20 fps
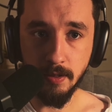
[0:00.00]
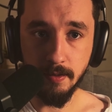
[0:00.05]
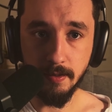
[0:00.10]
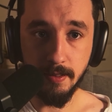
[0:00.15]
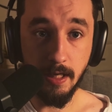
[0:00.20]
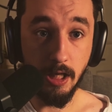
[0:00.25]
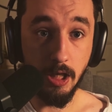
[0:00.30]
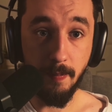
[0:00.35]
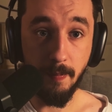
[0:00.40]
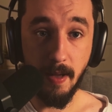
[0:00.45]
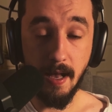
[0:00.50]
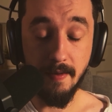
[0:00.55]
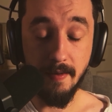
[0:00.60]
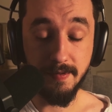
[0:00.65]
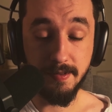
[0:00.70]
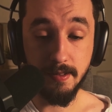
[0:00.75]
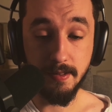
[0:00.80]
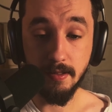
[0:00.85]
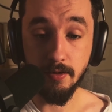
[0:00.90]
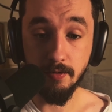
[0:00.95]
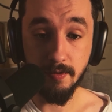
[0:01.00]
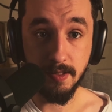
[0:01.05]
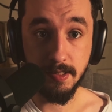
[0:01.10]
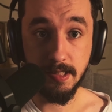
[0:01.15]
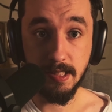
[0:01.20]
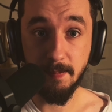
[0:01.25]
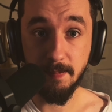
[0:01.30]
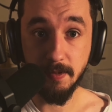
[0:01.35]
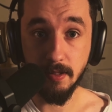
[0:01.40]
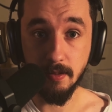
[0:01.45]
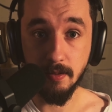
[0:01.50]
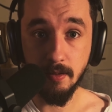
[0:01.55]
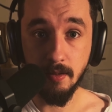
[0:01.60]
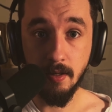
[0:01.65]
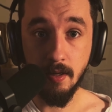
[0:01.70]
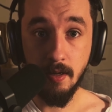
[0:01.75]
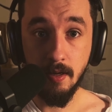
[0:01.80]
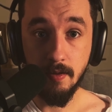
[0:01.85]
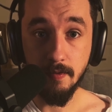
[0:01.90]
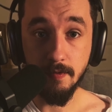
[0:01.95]
telepaths into accepting
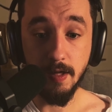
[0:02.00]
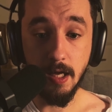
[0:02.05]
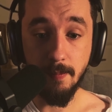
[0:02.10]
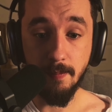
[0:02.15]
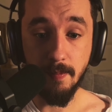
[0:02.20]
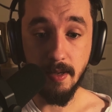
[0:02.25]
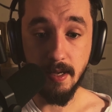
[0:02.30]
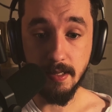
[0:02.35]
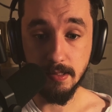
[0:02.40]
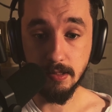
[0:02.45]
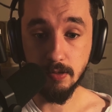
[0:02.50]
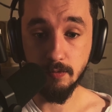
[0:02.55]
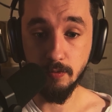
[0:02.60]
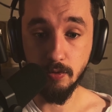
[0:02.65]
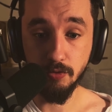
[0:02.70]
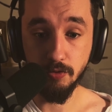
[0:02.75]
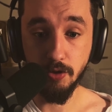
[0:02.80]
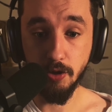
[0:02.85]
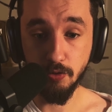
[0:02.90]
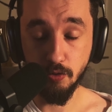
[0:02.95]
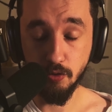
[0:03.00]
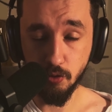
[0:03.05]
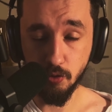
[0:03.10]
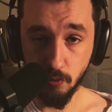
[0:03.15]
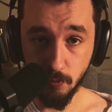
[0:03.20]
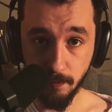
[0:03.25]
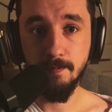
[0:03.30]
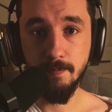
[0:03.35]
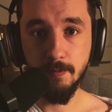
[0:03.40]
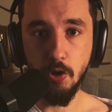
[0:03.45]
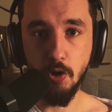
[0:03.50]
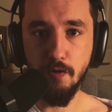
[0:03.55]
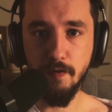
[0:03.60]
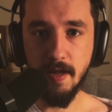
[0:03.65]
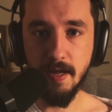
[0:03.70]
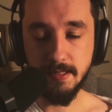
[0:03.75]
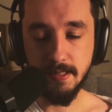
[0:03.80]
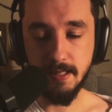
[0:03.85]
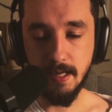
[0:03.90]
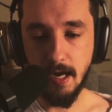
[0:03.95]
them as the real Doctor Doom. Their
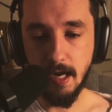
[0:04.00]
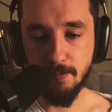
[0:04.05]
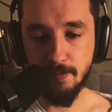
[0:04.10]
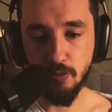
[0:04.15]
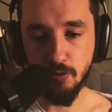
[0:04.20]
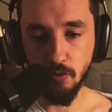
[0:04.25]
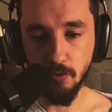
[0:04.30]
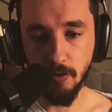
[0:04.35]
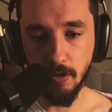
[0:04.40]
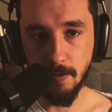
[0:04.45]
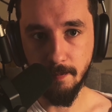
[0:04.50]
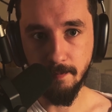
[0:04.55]
advanced AI program